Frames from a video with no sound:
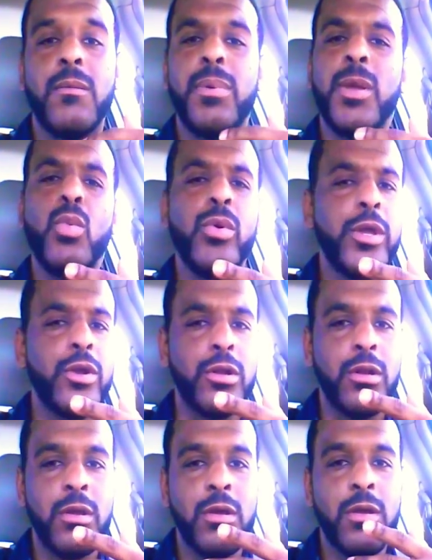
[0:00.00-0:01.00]
be
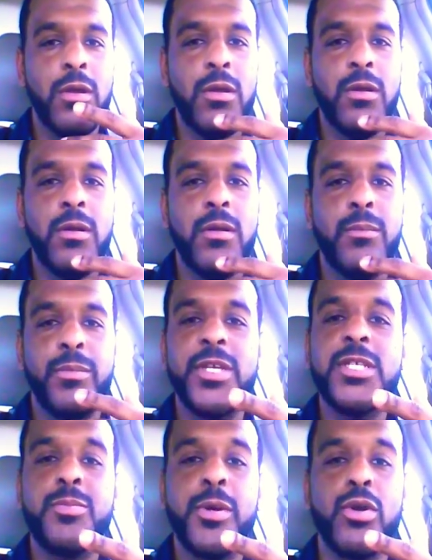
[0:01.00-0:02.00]
weird, be
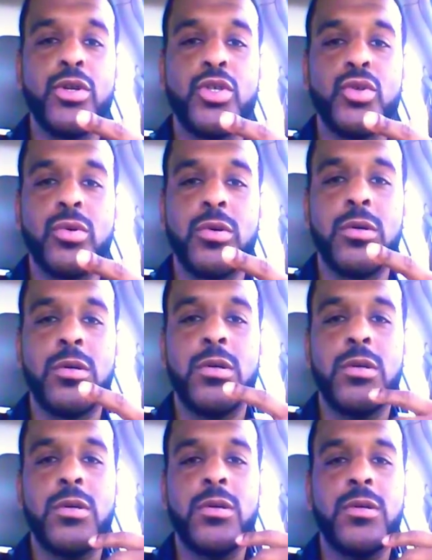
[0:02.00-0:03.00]
spiritual,
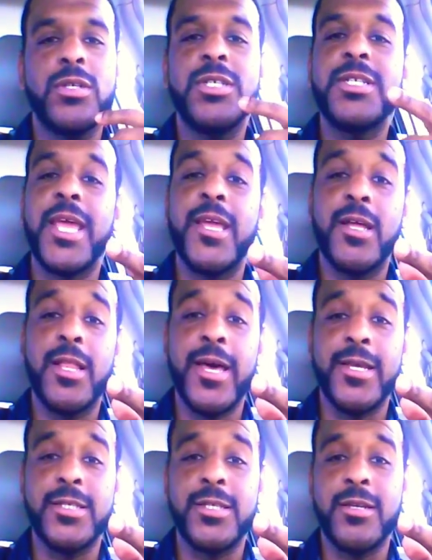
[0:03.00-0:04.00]
stay
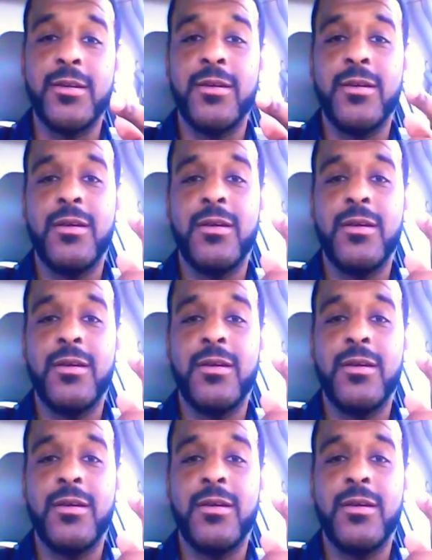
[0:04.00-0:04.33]
classy,